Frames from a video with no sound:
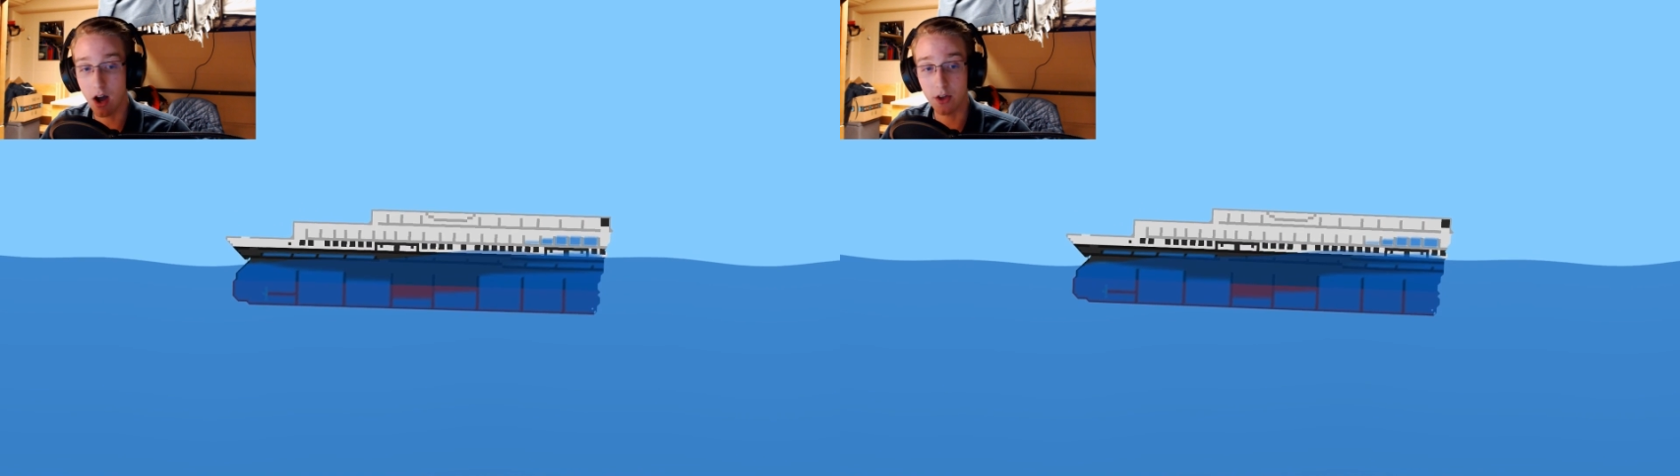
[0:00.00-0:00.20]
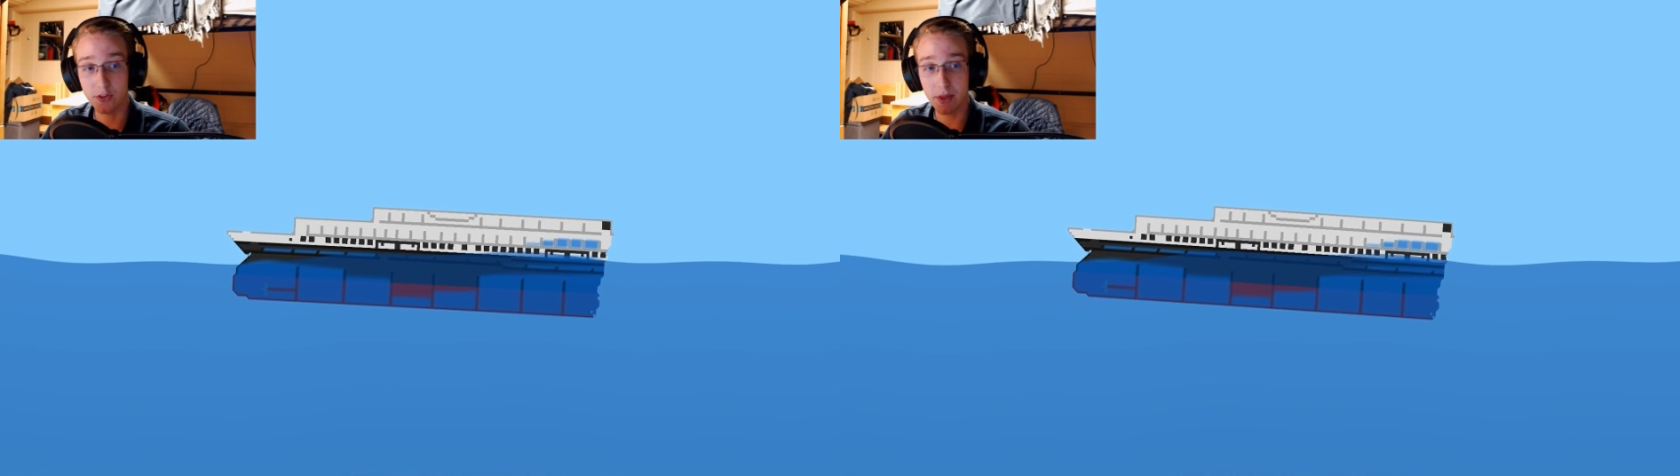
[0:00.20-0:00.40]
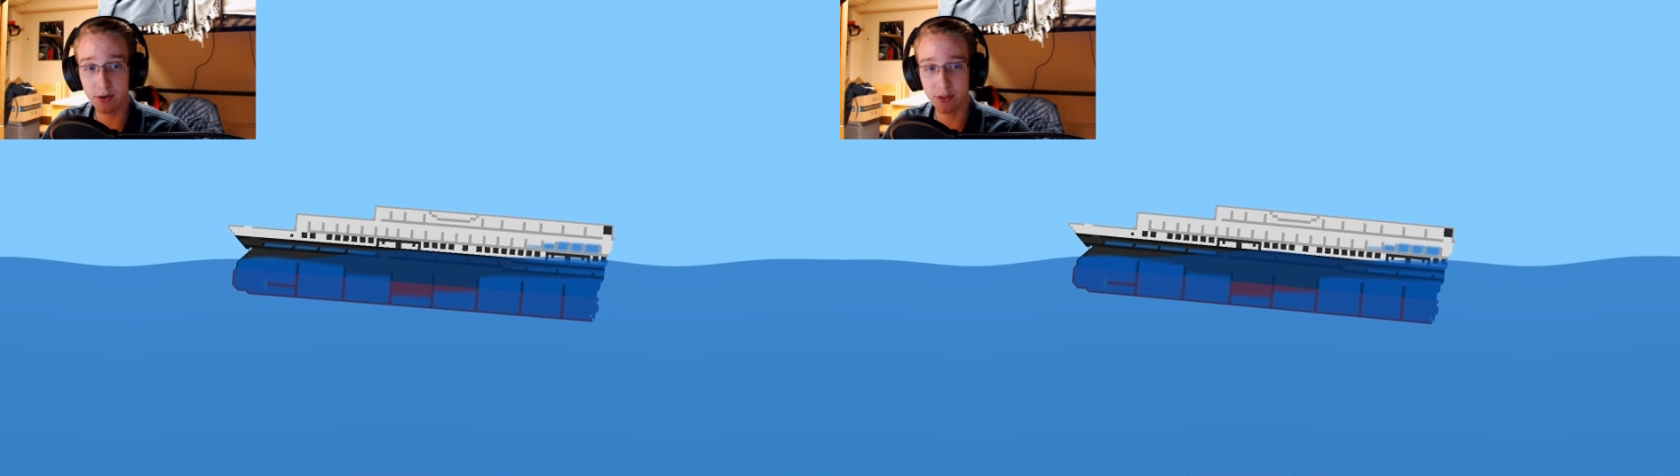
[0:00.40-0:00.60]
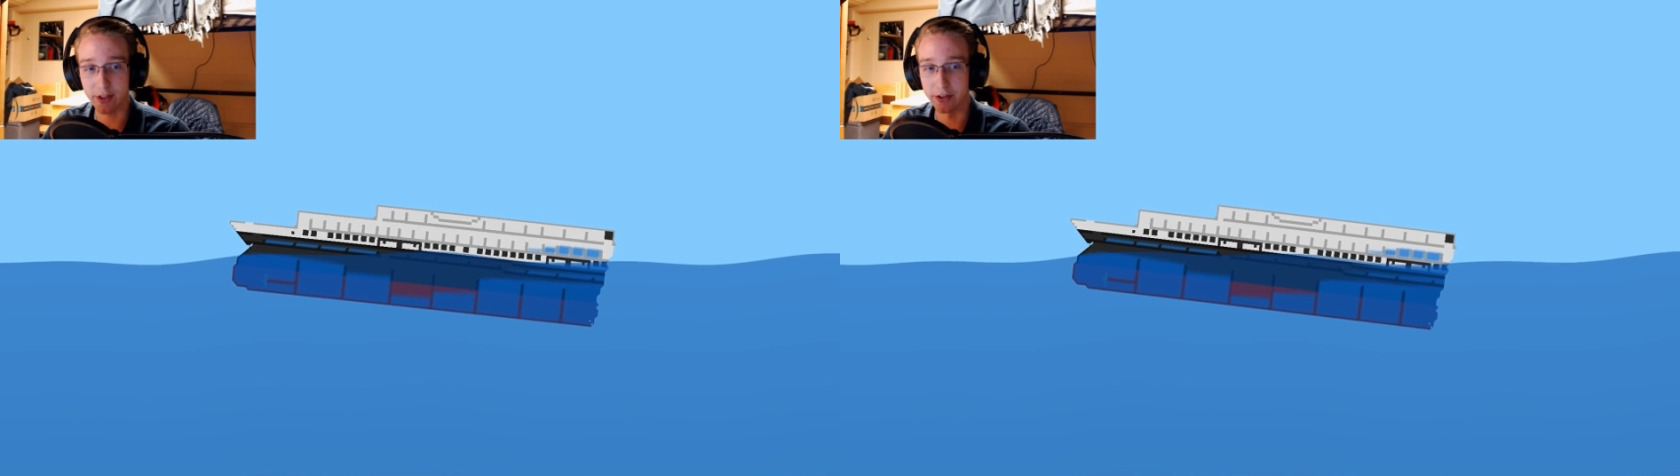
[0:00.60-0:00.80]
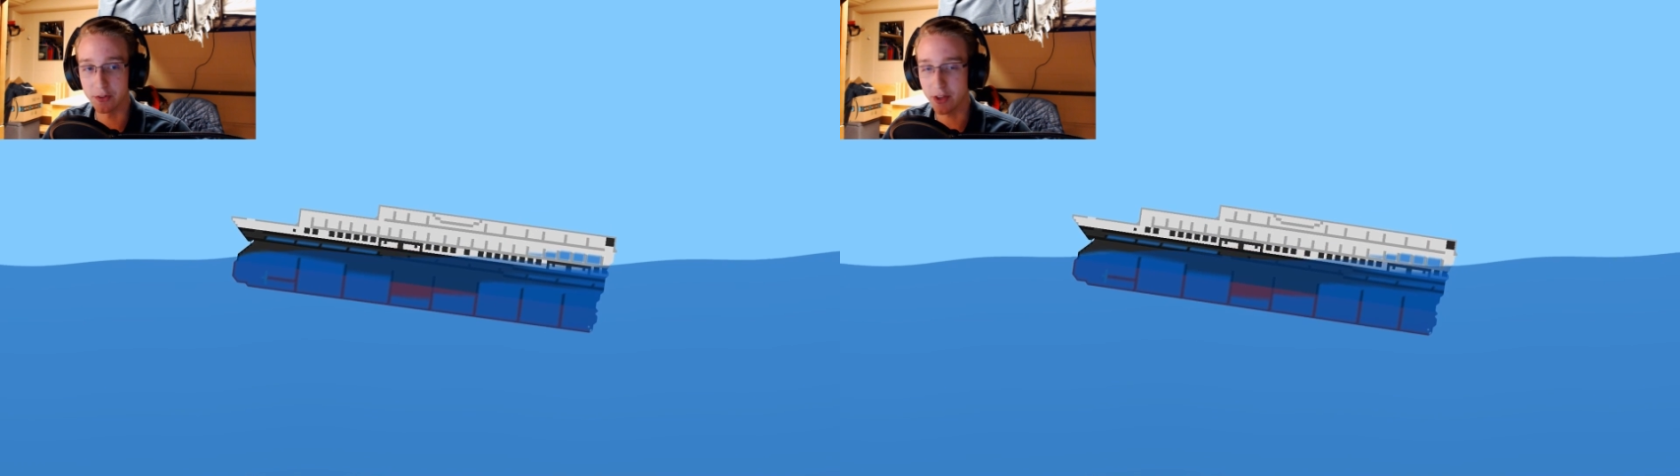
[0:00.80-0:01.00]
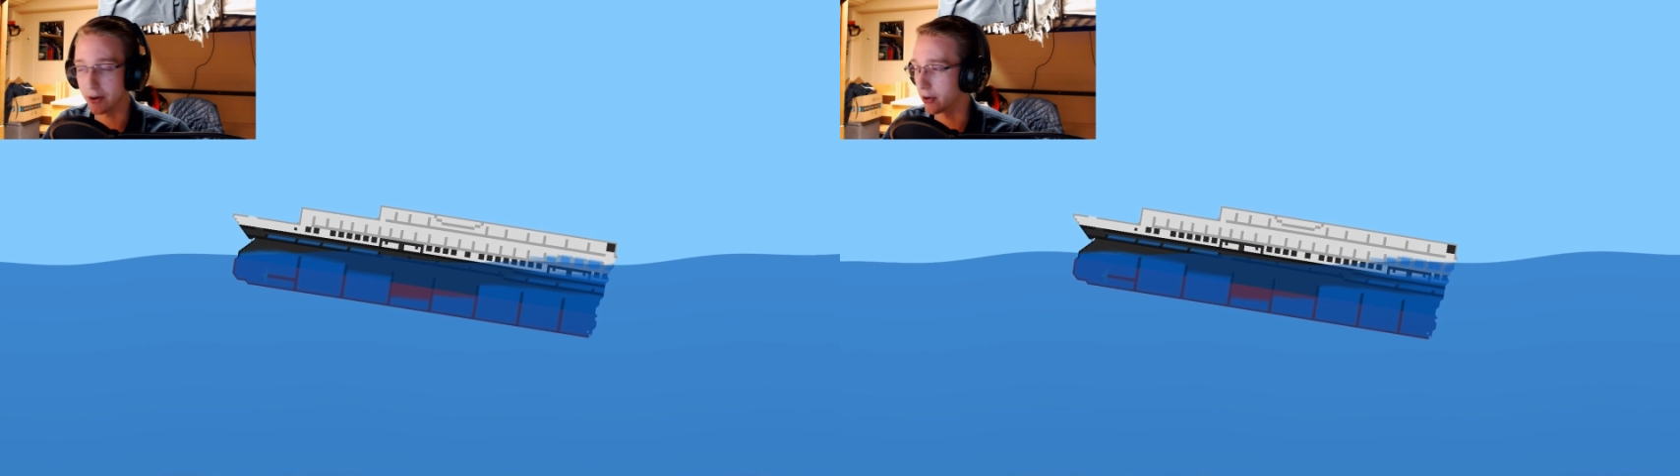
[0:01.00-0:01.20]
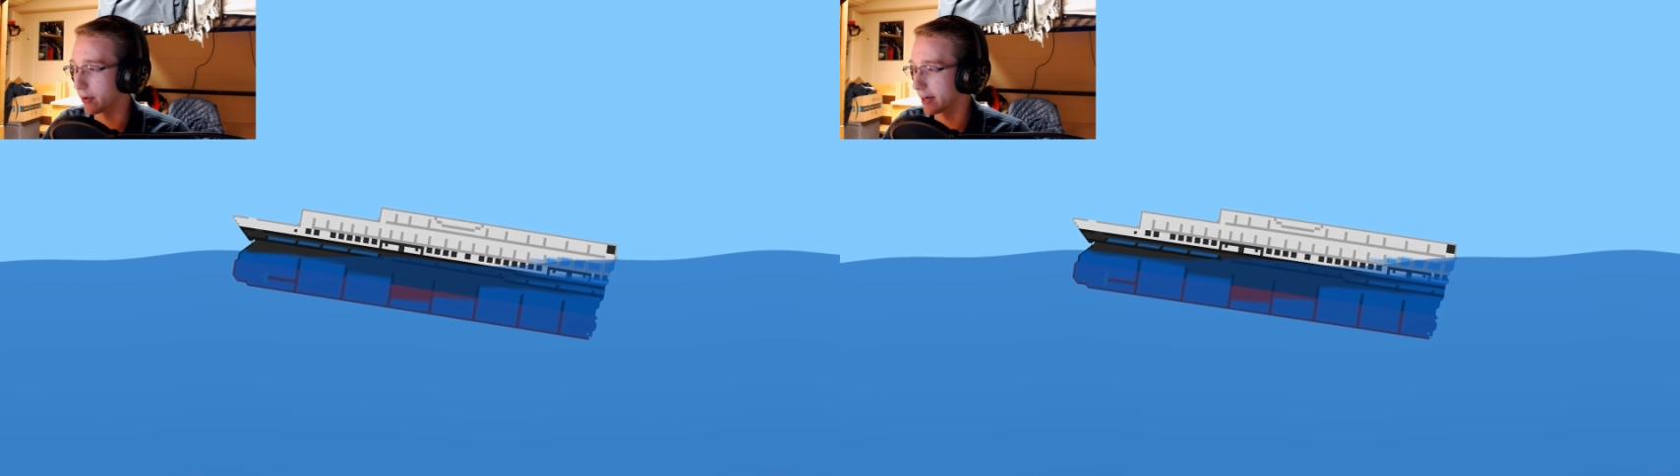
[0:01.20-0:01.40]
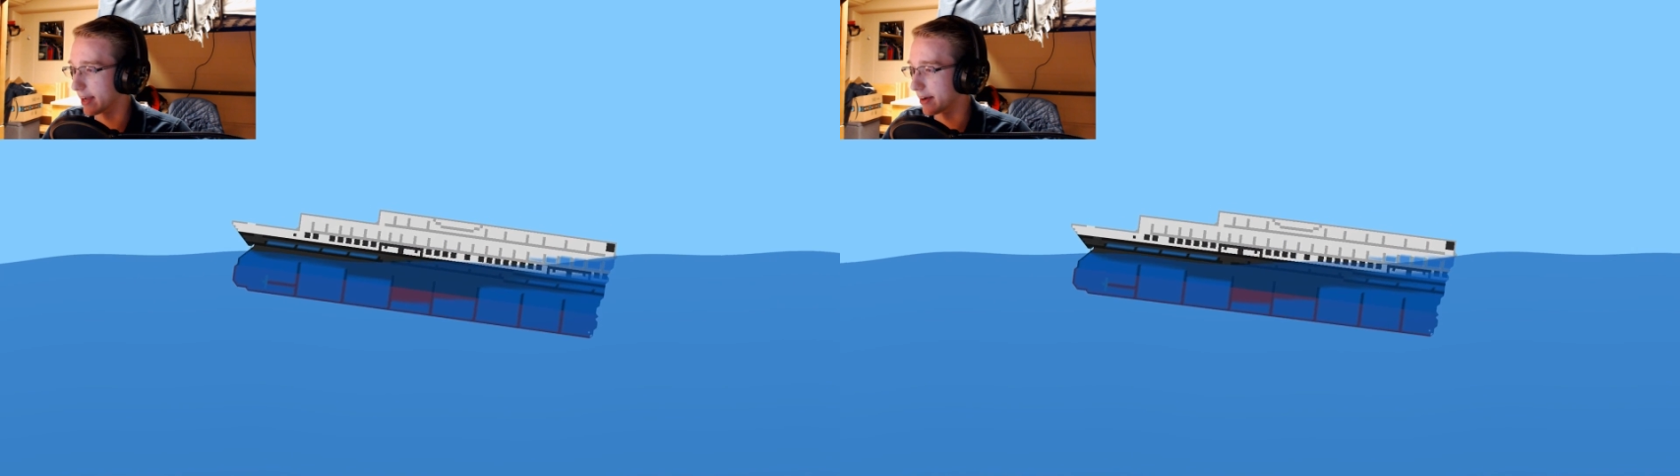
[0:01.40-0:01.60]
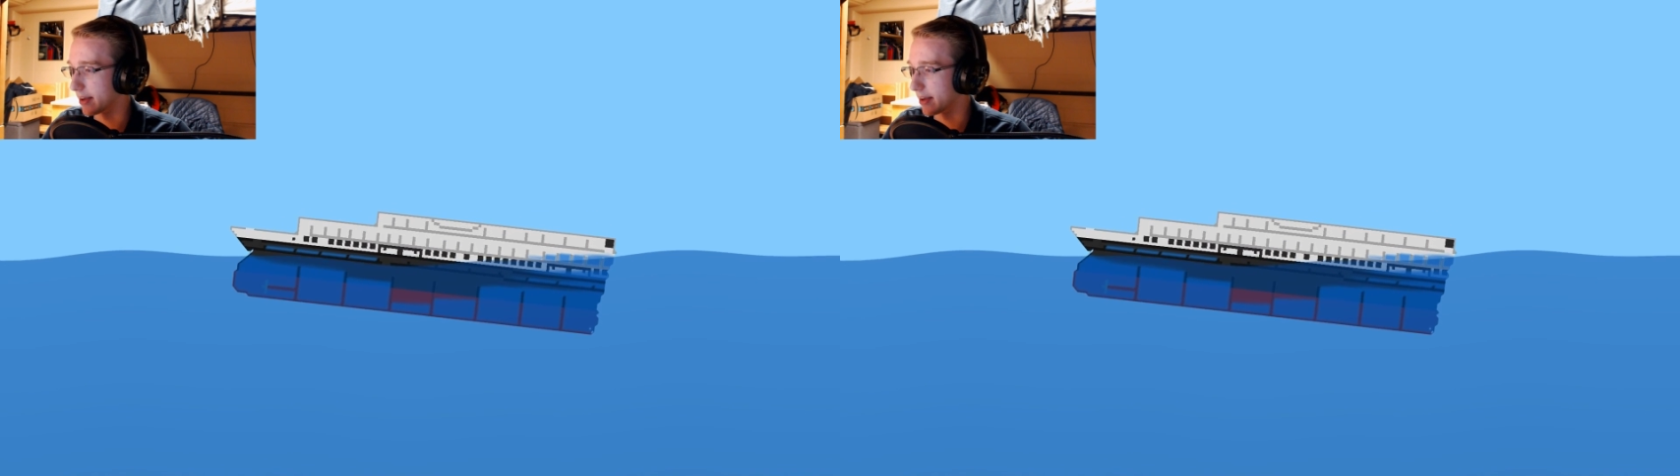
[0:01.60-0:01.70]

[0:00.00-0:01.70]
Some other things that are going on